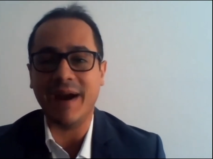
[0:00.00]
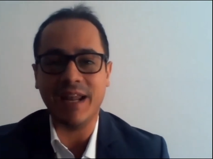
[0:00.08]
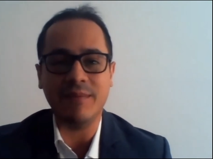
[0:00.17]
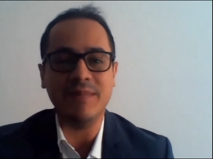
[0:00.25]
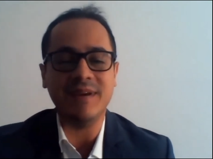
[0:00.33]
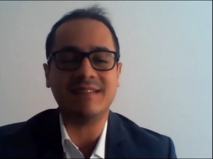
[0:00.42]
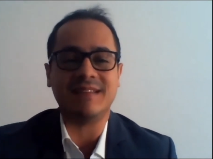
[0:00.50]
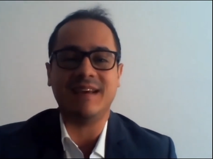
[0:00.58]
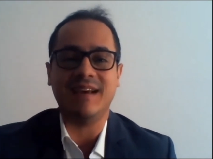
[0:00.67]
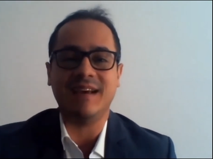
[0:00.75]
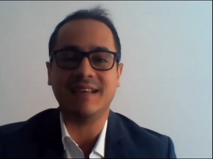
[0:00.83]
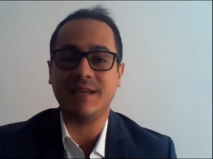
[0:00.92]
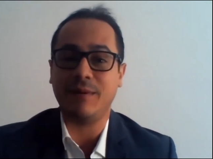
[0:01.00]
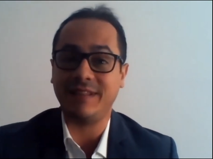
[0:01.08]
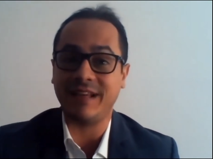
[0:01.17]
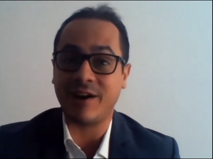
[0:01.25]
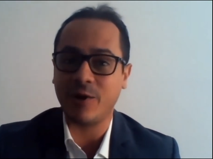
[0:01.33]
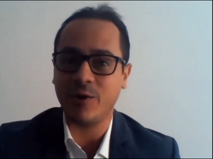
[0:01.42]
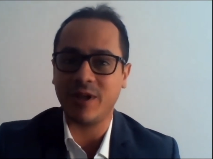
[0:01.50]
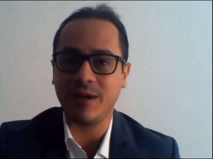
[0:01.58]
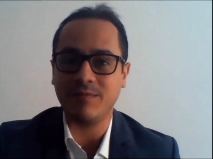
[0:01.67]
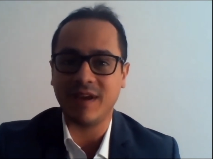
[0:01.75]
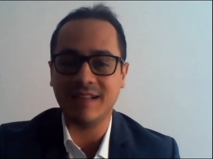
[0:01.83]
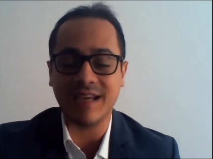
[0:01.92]
My name is Sebastián
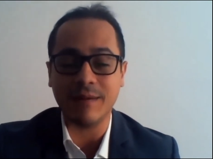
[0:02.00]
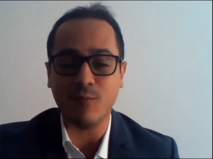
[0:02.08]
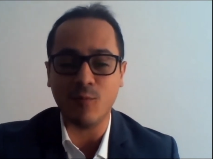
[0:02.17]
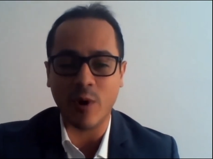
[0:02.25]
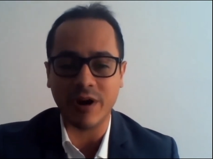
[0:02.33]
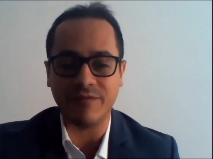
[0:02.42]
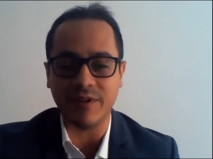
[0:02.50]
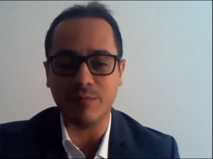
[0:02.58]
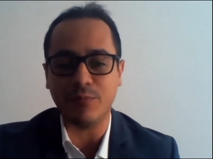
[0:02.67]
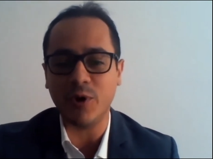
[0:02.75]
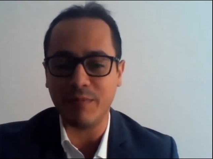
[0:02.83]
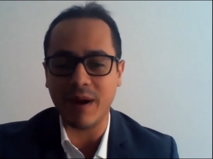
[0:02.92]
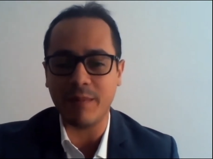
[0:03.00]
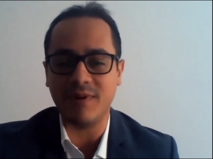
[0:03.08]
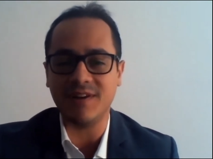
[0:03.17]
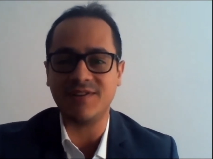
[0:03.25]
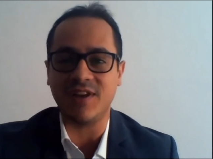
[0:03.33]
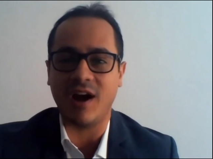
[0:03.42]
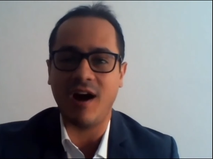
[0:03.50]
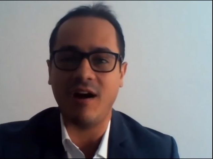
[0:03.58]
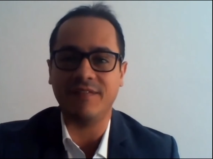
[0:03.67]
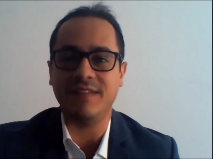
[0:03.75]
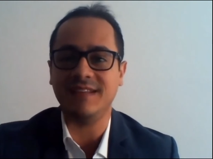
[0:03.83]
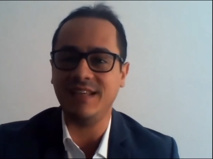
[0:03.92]
Roda, and I'm one of the board members
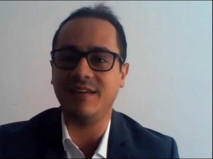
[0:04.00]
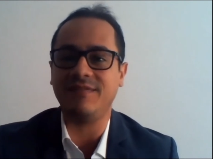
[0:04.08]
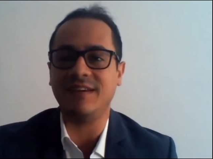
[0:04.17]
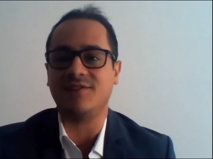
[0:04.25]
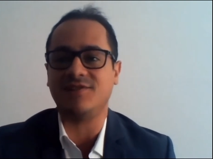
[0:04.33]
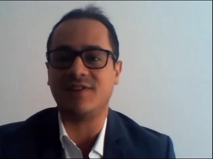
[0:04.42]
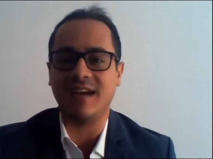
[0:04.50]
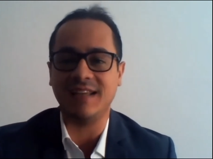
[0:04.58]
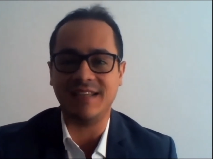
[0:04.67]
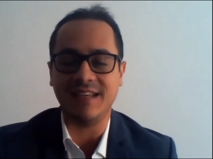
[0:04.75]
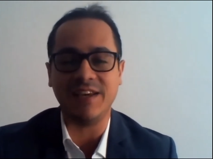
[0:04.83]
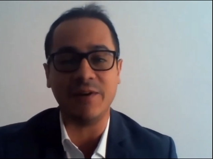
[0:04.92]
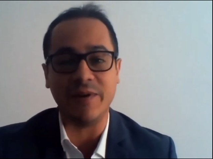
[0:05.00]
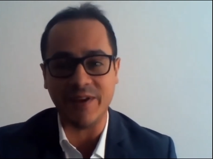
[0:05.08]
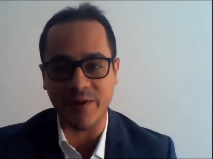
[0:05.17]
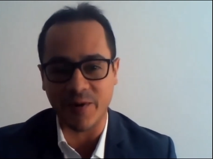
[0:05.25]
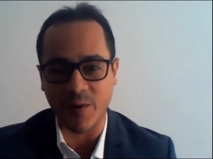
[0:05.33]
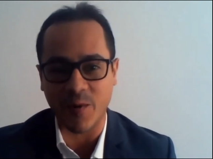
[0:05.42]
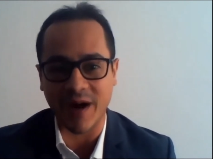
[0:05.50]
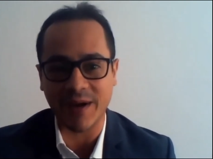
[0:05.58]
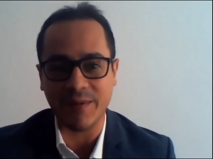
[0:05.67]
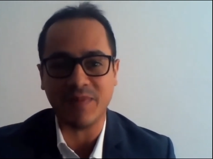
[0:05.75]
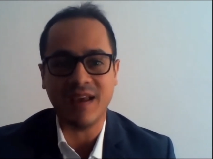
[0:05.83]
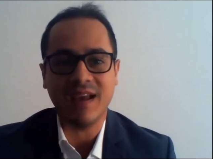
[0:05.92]
of the CFA Society here in Uruguay.
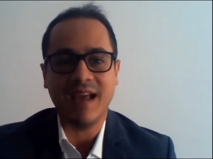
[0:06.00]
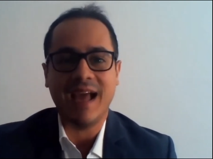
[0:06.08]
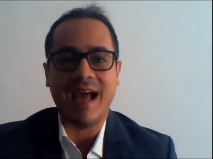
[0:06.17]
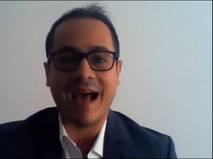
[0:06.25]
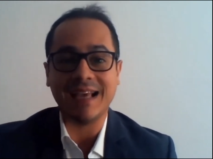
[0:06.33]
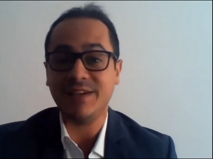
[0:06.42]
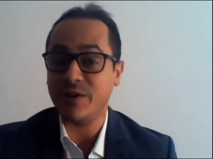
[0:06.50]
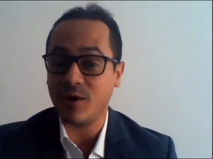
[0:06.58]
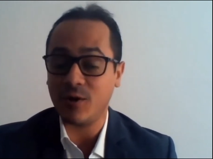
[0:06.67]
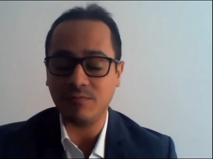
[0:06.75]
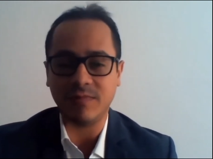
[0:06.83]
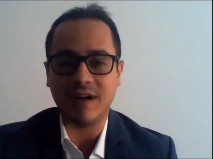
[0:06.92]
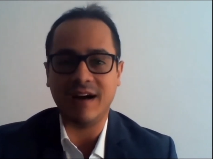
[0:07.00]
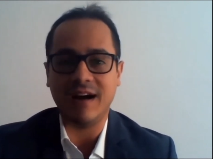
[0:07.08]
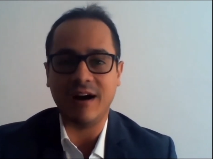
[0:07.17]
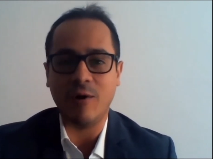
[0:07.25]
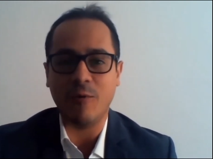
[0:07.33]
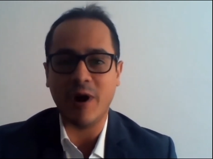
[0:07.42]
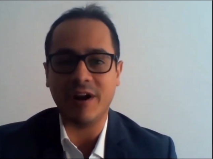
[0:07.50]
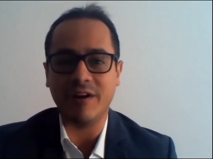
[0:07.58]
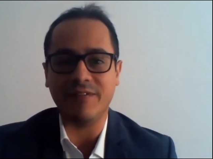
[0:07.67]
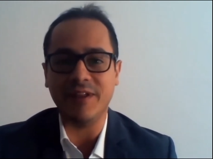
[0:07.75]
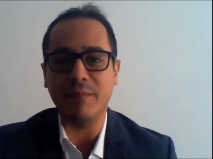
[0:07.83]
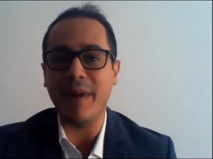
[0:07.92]
As you know, one
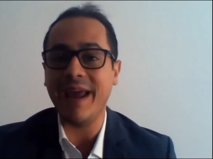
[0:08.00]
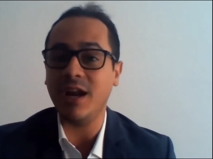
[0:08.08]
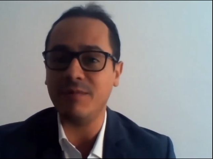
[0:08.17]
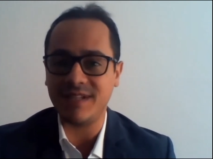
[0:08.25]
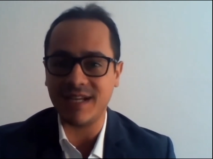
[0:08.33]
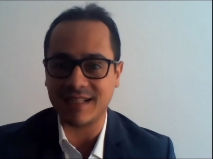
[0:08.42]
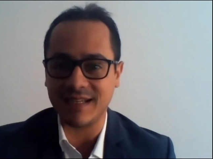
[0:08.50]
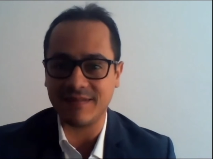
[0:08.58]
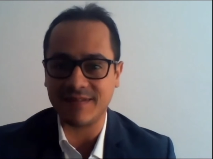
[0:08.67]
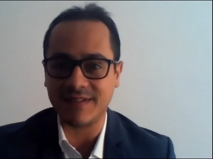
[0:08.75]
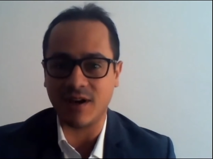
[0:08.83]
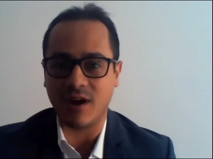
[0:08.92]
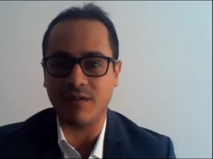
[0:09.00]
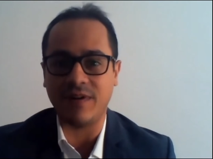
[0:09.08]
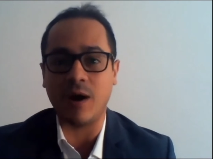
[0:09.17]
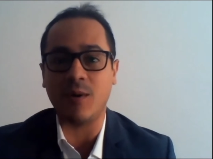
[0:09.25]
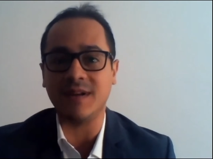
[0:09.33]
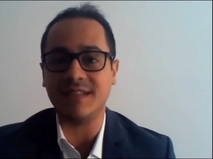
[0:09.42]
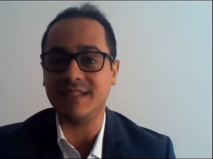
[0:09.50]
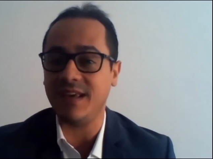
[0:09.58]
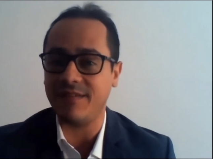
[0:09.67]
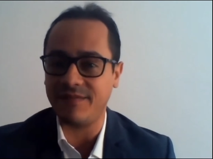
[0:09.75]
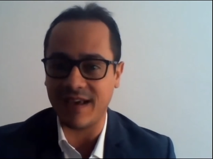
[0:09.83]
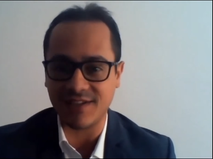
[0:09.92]
of the main objectives of our
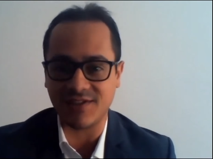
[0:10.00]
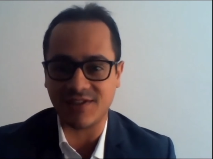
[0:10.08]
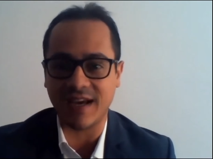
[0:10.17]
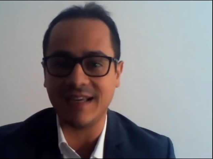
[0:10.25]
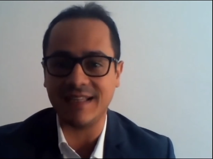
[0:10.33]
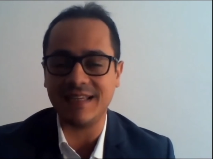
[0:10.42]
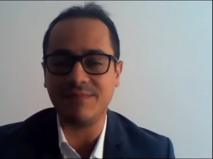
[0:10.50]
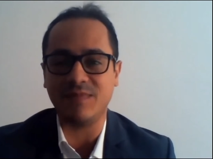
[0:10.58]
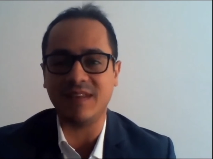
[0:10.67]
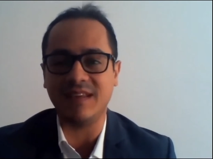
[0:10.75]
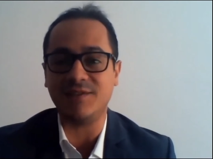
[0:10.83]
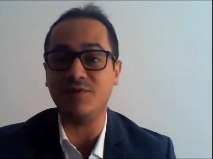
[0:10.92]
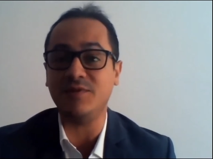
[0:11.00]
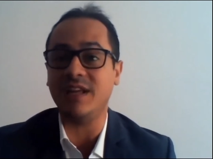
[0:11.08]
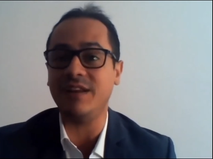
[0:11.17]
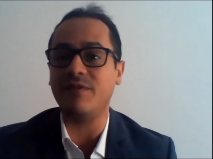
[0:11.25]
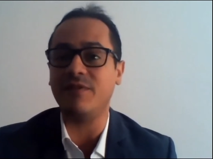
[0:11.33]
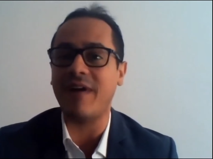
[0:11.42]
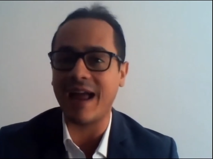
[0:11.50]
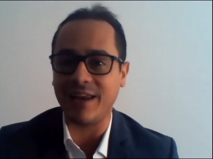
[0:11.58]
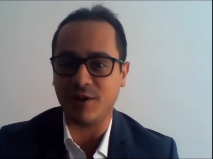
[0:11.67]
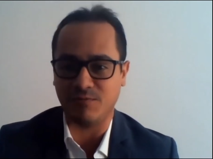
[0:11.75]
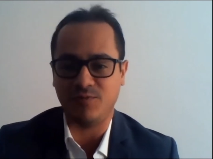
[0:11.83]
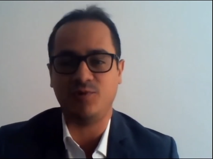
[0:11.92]
CFA Society is to deliver
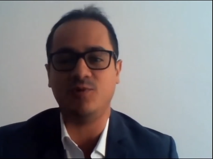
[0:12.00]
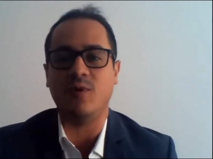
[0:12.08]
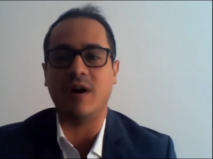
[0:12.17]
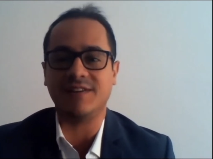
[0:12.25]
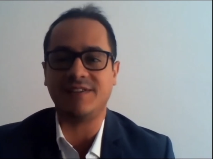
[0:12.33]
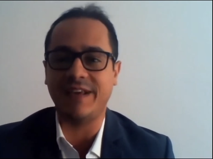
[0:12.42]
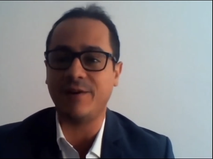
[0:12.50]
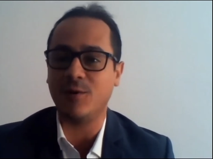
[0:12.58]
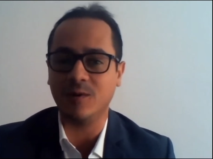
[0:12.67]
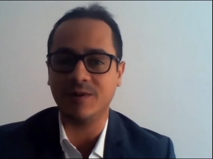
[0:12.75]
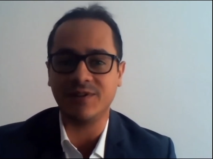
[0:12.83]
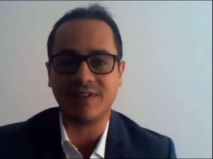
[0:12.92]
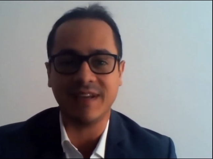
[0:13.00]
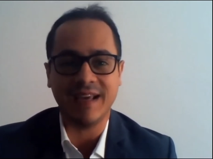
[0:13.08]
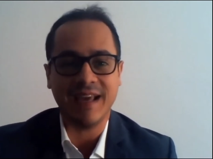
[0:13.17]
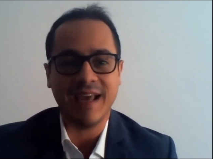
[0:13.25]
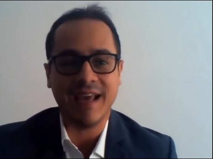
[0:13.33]
value to our stakeholders